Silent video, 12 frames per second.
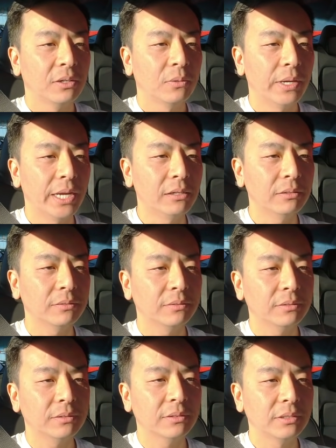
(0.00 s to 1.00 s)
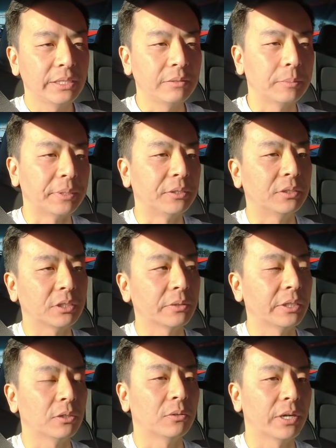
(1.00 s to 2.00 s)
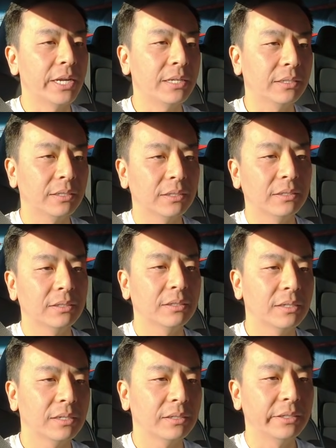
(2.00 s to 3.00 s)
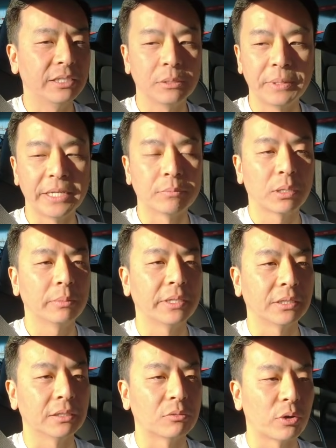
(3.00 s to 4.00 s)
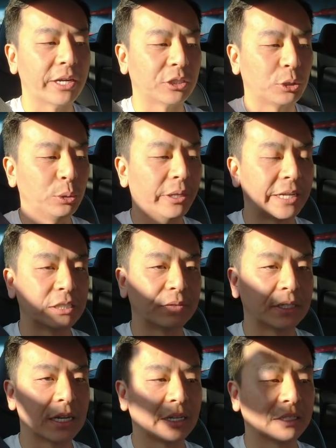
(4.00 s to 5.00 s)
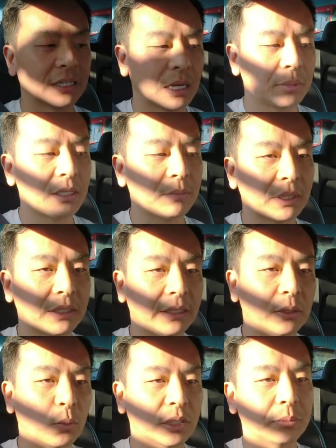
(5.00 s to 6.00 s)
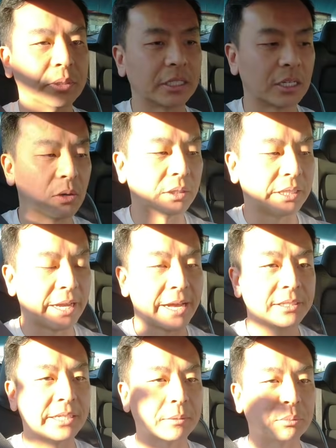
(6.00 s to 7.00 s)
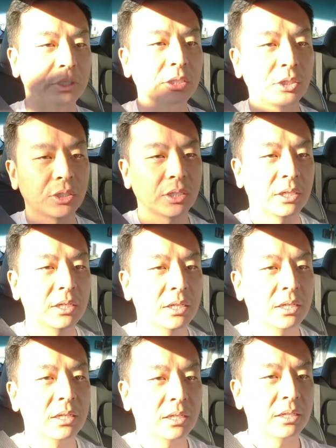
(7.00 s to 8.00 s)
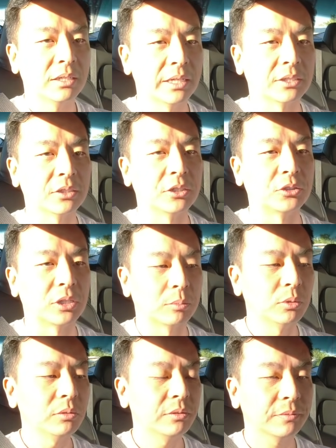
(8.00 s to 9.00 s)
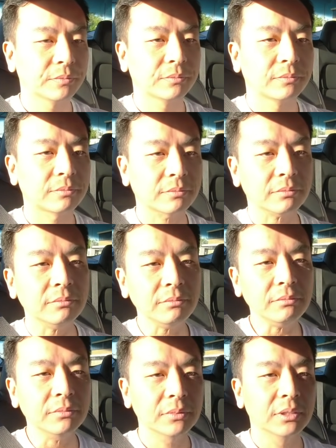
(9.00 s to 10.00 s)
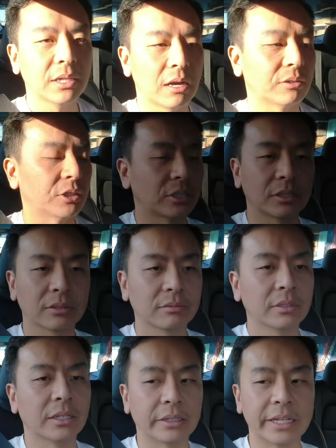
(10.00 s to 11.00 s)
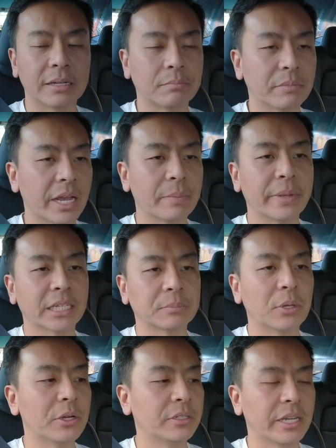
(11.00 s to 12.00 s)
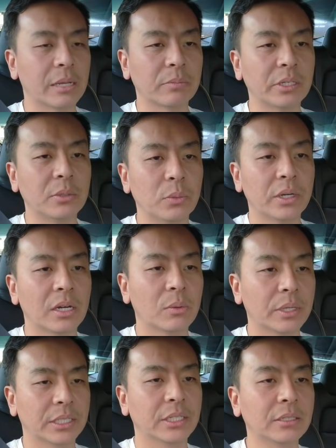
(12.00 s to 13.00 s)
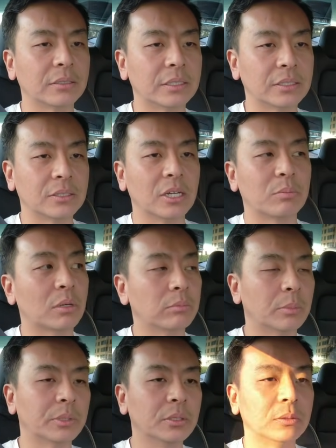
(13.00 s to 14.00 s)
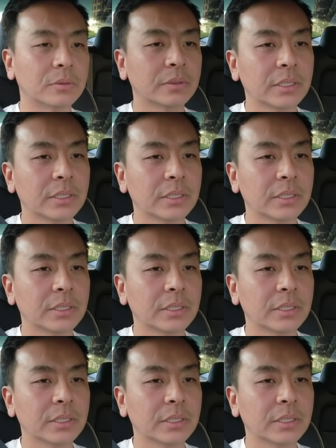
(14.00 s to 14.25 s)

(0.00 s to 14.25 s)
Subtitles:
Well, seems to be doing all right. Need to be probably in the right two lanes for Darling Harbour, but it wants me to go on the Anzac Bridge. That's no trouble. I'll just let Mad Max mode take me where I want to go. It's no problem at all.